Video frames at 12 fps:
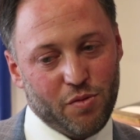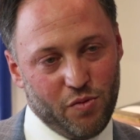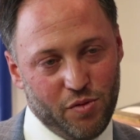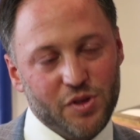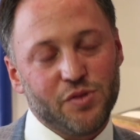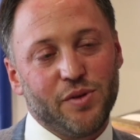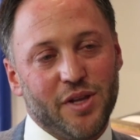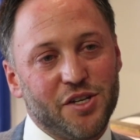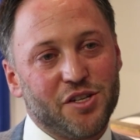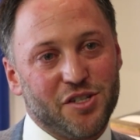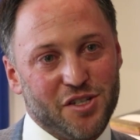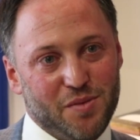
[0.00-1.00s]
through these
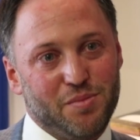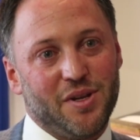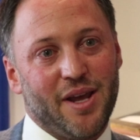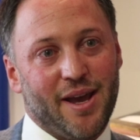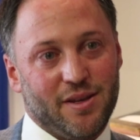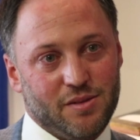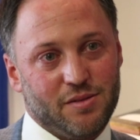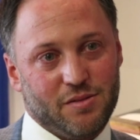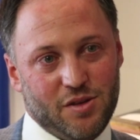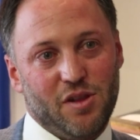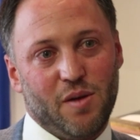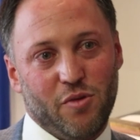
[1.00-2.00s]
relationships
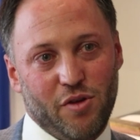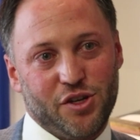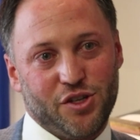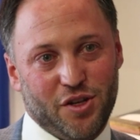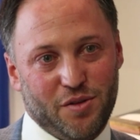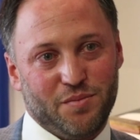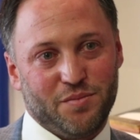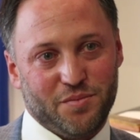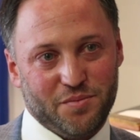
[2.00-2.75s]
enhance collaboration.